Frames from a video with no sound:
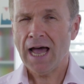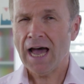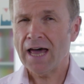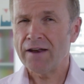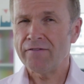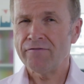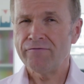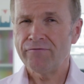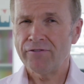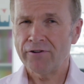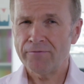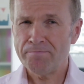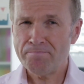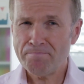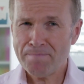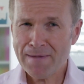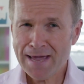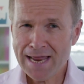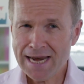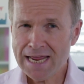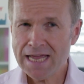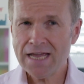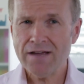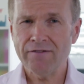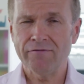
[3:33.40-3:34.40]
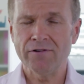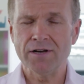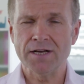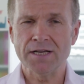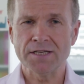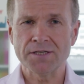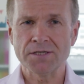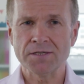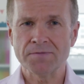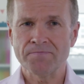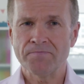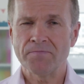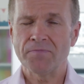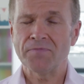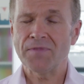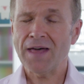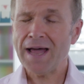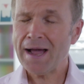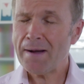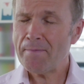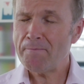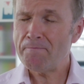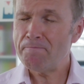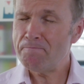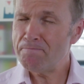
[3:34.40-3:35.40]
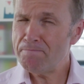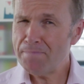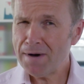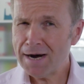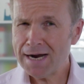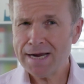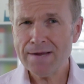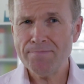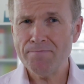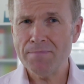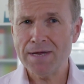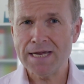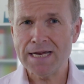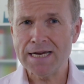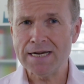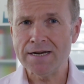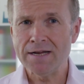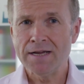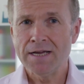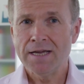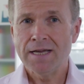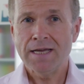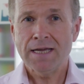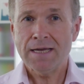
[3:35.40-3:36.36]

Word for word: And for many of us, that might mean